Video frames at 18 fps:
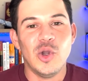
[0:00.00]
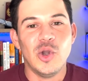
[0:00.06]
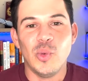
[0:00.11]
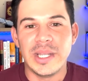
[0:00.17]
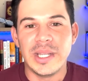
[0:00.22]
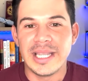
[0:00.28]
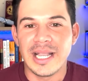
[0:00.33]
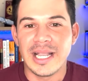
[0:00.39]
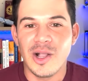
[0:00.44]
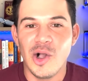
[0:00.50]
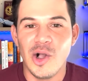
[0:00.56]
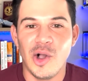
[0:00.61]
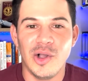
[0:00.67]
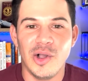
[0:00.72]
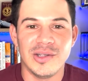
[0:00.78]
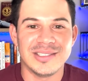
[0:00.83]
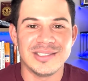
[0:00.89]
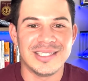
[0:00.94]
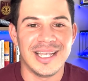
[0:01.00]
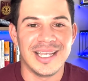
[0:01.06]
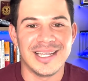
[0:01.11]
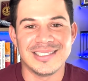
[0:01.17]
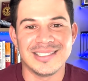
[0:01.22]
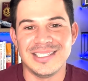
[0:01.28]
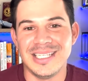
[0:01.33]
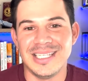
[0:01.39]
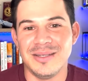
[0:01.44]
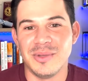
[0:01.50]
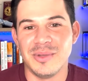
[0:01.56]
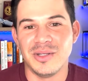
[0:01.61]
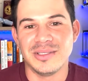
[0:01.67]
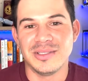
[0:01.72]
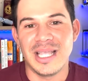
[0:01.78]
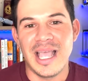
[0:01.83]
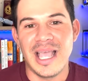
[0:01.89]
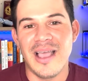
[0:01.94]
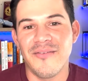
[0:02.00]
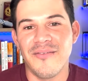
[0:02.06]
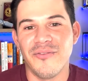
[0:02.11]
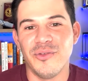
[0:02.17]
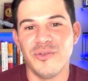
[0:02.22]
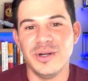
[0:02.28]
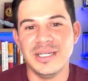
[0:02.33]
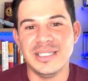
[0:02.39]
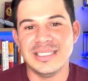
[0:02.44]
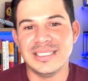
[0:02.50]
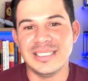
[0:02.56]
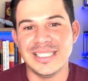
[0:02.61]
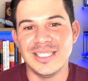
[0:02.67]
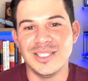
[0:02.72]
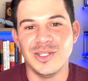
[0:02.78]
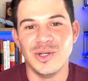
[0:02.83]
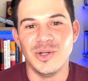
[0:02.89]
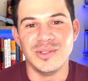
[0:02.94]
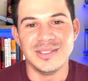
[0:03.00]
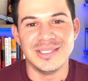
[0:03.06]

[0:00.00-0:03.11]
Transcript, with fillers: we get calls, texts, emails every single